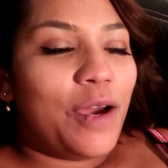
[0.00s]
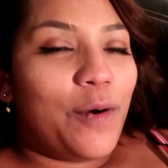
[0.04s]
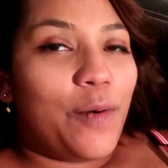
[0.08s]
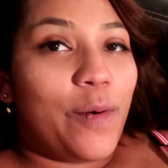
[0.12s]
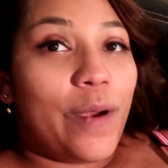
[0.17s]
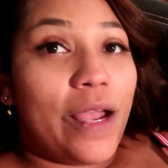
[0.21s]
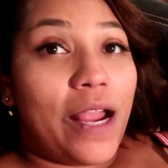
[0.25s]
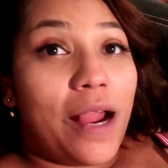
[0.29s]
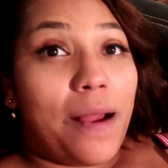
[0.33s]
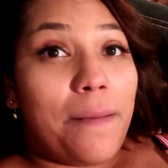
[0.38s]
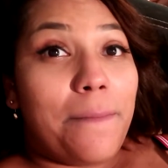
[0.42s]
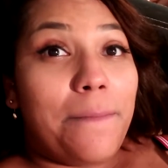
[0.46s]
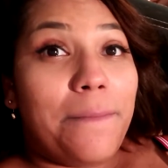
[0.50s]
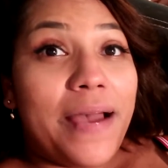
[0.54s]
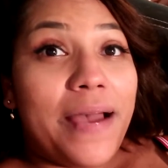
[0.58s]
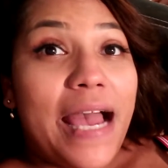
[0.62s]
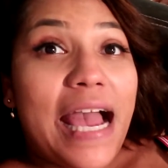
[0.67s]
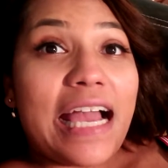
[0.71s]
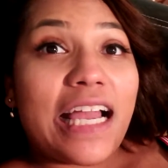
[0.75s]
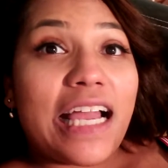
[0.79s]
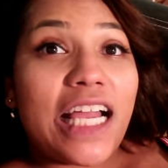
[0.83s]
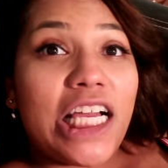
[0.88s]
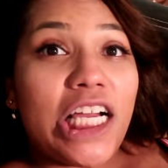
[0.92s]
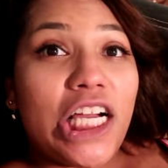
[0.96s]
we are
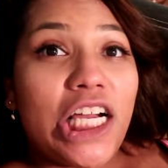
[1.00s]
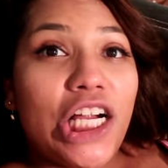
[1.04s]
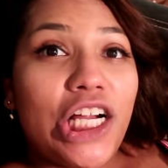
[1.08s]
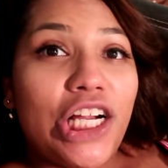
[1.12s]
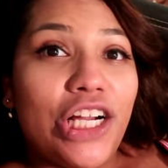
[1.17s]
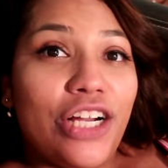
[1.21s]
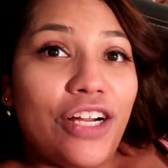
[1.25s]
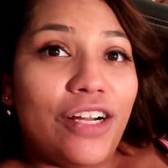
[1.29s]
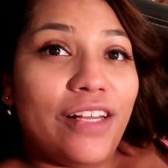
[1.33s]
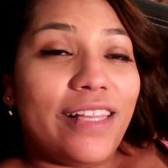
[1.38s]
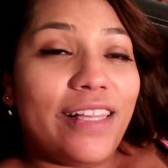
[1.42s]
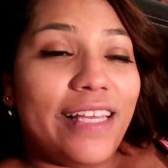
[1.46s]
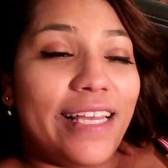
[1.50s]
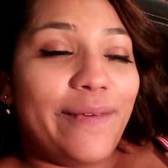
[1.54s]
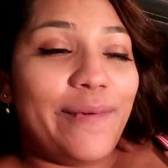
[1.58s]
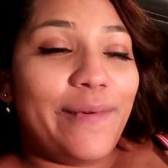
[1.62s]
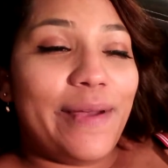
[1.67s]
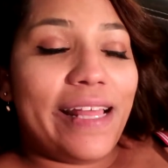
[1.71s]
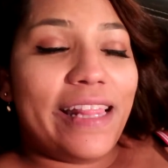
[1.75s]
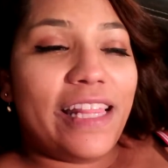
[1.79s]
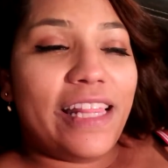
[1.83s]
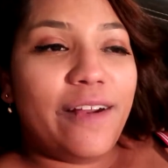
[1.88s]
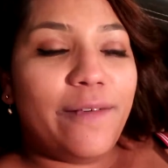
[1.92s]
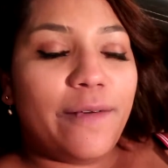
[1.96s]
back early.
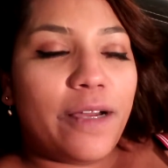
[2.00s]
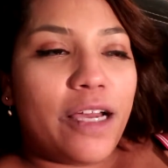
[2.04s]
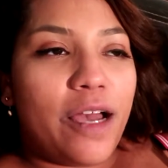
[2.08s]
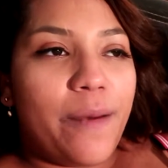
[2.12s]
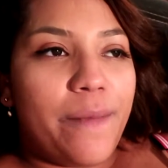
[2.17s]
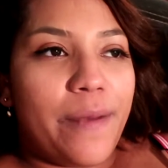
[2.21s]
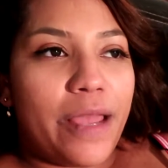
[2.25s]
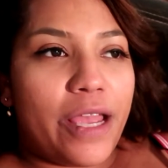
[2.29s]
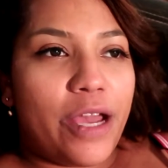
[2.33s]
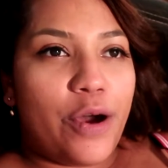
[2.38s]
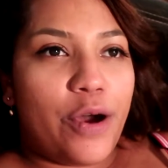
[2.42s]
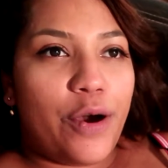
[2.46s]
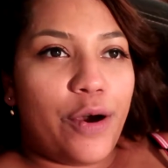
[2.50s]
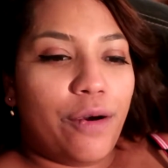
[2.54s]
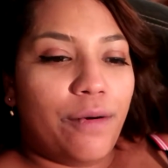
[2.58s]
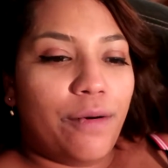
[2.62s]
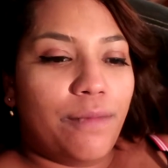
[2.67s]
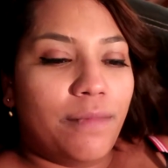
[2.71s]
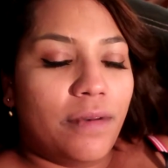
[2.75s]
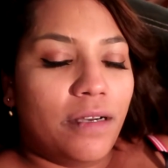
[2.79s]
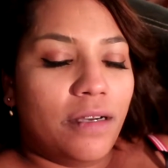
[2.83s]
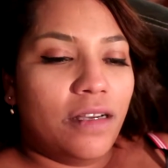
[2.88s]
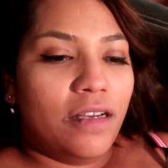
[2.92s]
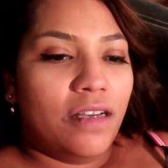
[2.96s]
We ended up coming
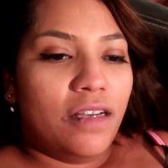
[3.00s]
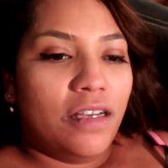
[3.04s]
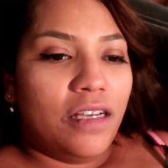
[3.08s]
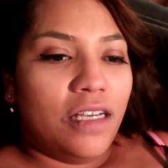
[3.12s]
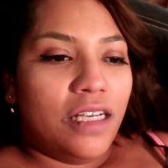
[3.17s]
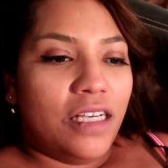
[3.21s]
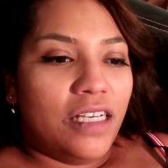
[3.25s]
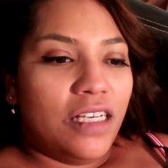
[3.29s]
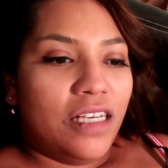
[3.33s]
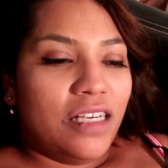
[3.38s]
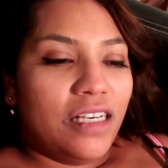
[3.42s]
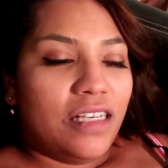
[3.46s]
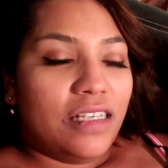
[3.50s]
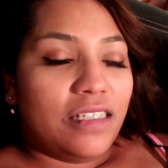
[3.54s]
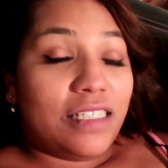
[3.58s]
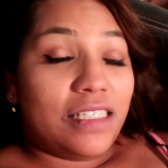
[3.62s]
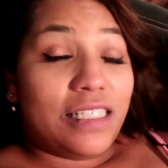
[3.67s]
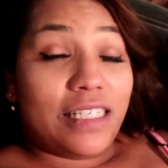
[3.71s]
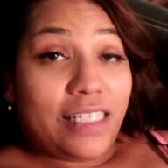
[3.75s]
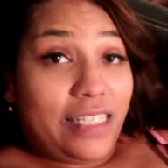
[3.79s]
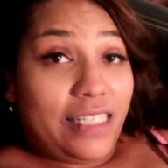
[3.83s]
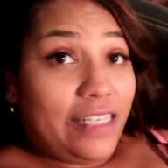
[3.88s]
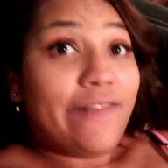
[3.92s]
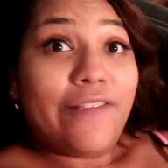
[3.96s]
home
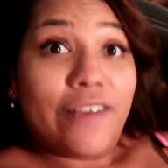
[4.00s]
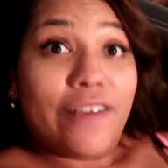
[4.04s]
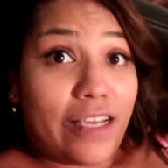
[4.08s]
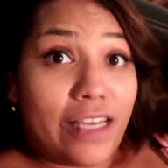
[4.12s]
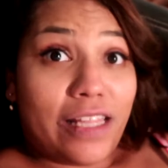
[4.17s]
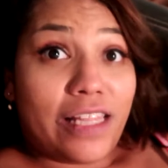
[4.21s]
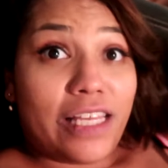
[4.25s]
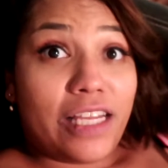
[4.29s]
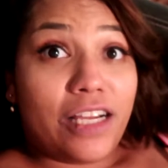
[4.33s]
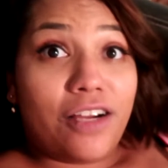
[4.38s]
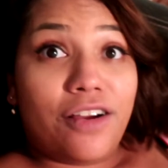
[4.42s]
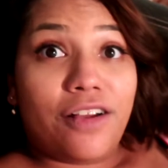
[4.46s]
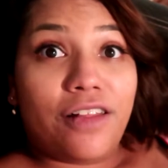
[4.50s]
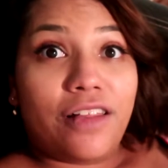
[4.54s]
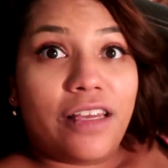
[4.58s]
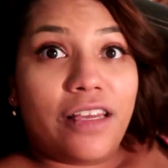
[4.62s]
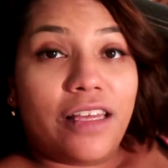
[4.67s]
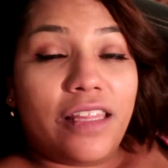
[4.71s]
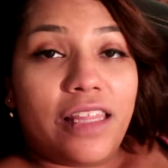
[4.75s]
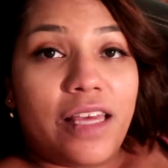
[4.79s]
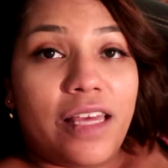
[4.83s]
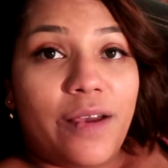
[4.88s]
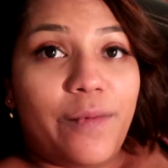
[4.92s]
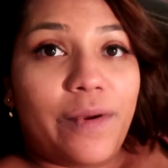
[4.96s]
significantly
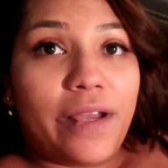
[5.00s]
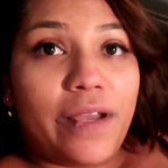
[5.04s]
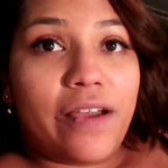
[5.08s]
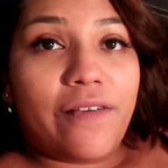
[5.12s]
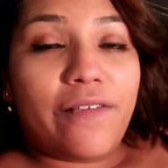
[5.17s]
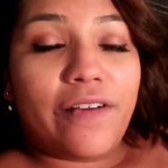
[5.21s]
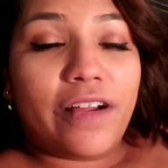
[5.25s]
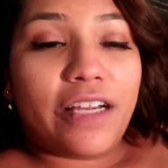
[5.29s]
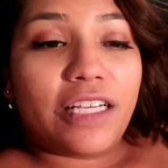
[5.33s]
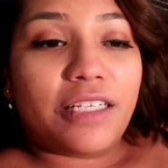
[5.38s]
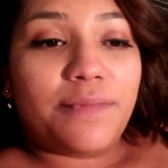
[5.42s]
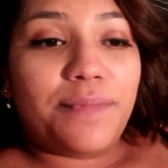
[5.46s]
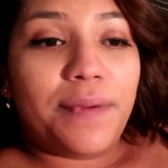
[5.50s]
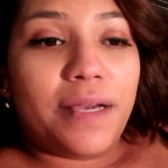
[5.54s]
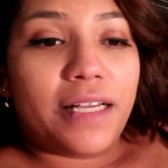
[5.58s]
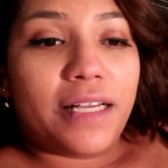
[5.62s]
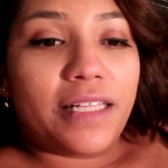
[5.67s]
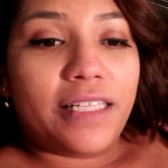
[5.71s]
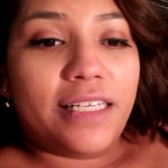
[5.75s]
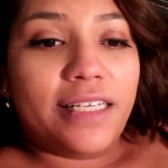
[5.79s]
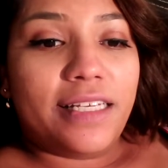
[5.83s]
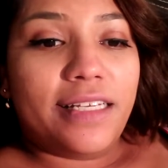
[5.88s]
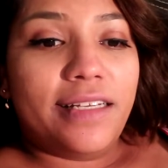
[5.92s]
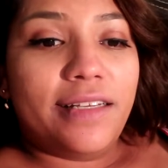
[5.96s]
early than we ever
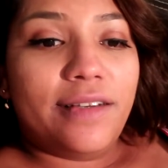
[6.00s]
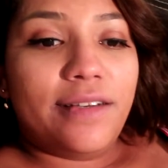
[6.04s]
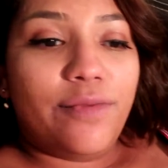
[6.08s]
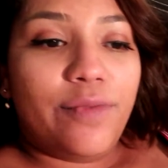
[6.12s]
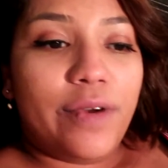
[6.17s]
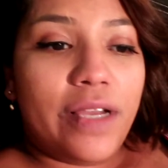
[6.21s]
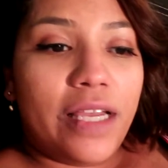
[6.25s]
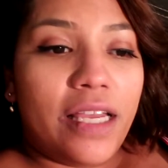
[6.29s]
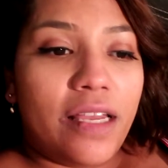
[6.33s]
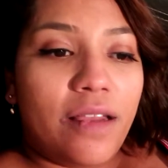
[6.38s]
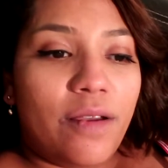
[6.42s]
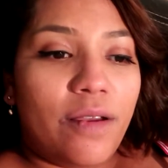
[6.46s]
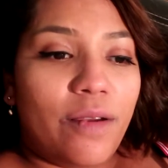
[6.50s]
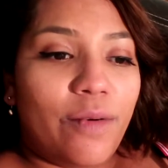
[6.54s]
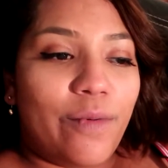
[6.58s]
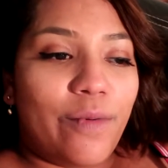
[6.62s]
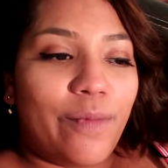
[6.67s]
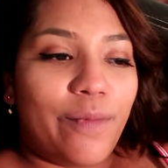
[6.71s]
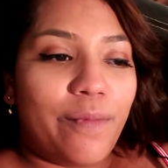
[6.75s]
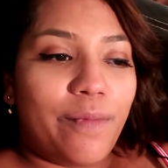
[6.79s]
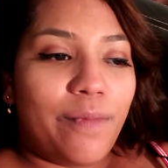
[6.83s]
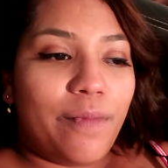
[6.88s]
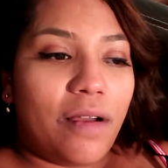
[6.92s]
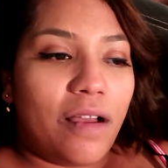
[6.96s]
expected. We
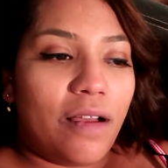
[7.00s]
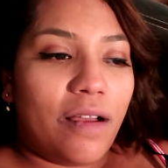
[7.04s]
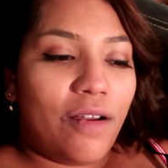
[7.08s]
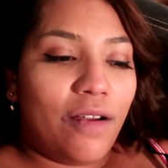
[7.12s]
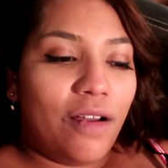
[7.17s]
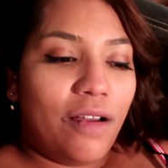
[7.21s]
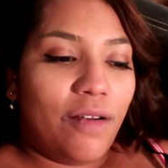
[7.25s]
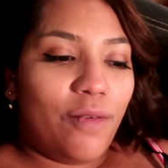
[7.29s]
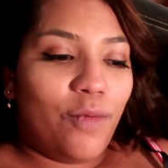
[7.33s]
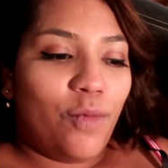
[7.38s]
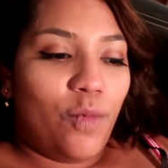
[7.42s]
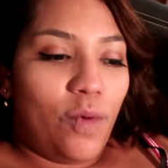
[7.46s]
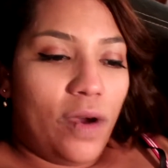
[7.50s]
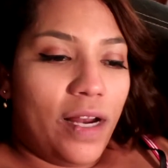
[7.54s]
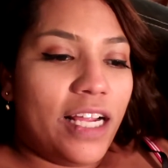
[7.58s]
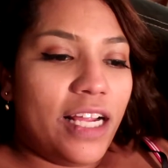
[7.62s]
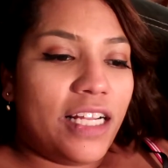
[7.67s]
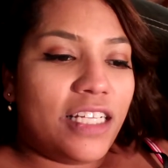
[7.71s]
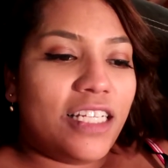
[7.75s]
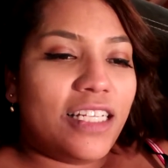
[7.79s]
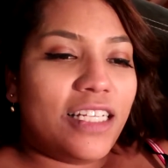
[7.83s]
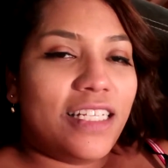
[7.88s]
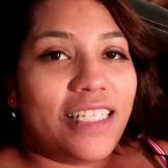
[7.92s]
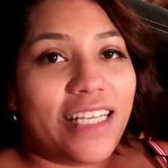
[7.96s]

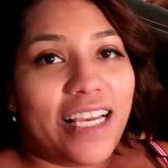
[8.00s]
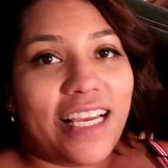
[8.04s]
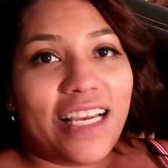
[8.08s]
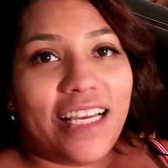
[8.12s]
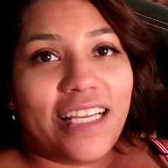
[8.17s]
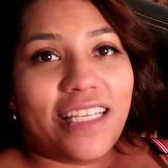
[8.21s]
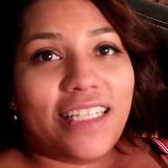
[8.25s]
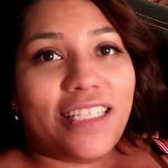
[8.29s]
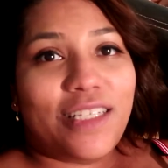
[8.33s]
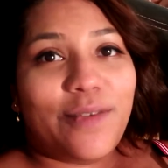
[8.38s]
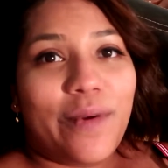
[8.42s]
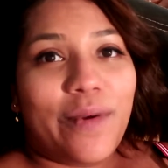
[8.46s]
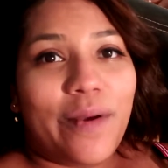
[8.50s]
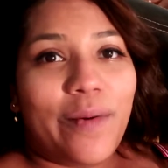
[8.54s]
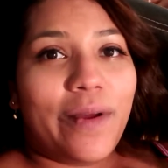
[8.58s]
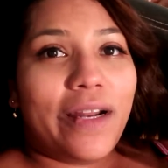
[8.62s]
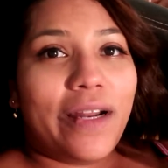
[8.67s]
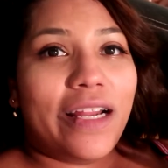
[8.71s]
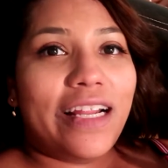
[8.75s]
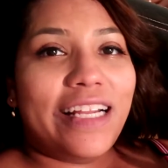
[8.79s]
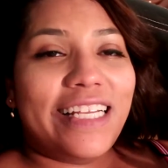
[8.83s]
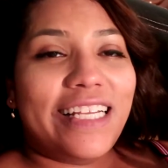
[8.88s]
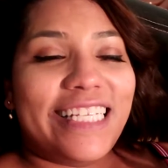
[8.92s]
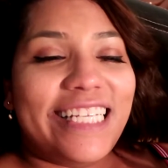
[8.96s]
wanted to dance, we
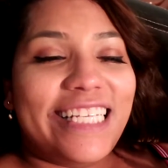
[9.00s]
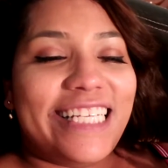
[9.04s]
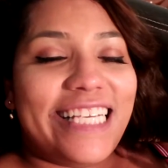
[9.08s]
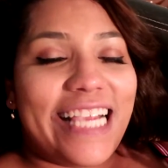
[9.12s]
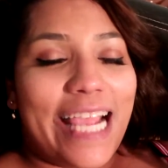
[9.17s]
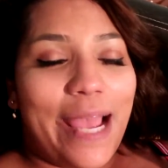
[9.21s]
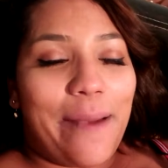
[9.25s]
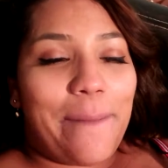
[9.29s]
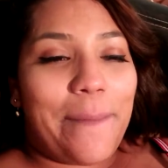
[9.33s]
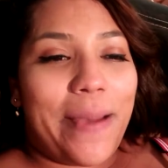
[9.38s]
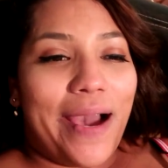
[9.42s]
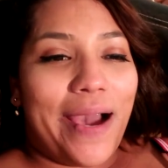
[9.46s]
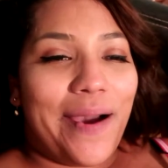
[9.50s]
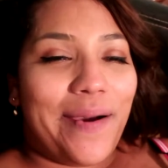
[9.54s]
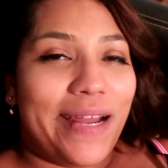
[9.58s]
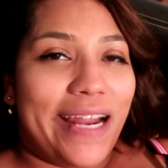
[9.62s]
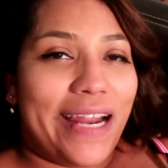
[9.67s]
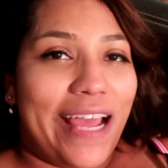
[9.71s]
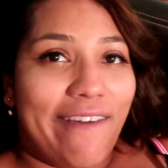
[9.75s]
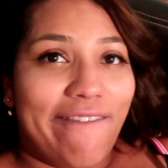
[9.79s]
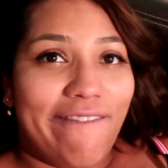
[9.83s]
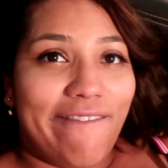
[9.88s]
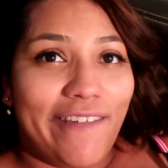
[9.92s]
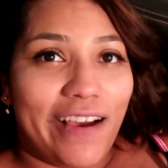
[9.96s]
wanted to jam out
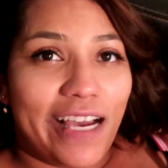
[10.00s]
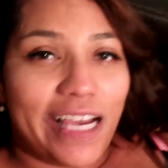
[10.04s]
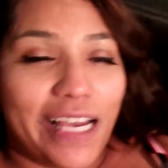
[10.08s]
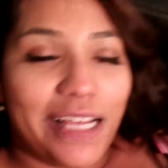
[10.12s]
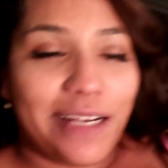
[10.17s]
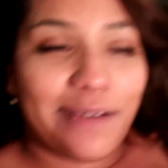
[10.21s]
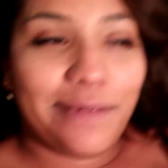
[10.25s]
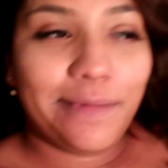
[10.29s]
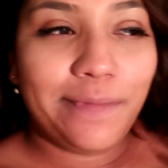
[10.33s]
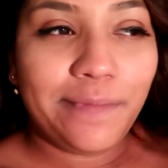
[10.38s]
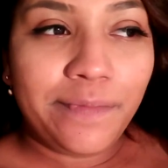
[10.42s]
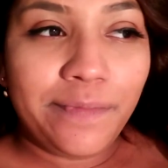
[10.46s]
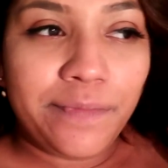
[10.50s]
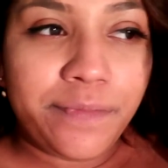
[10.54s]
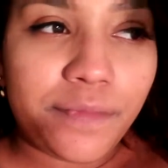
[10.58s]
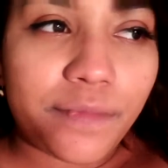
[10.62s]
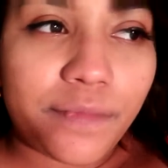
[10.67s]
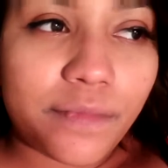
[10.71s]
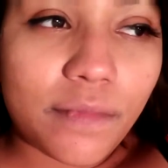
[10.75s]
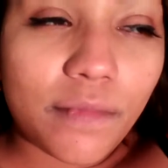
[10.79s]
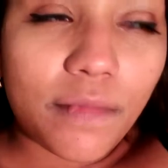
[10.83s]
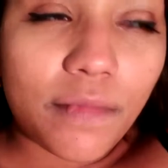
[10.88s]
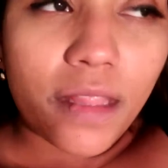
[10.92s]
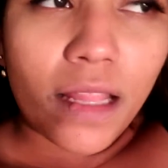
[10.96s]
and have fun,
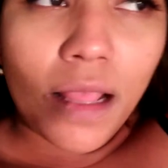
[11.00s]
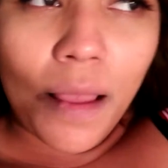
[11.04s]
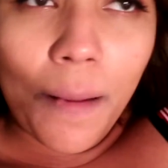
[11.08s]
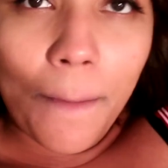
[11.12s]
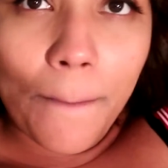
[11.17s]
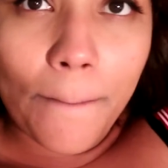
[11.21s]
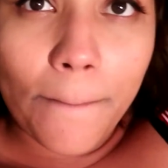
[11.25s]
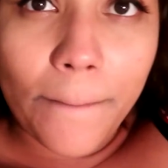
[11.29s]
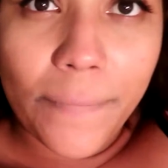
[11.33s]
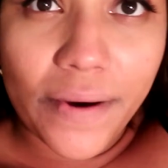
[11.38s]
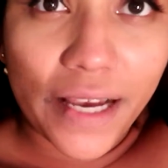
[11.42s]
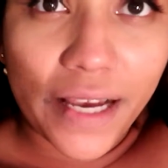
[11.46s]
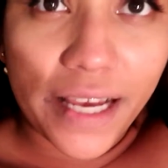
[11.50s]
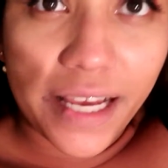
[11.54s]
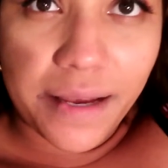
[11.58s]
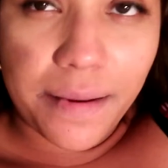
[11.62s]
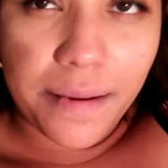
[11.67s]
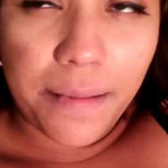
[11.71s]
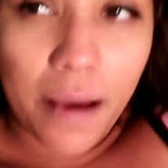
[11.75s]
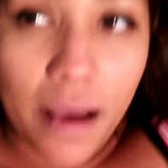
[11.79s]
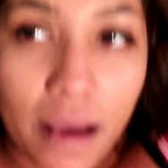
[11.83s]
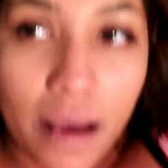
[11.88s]
but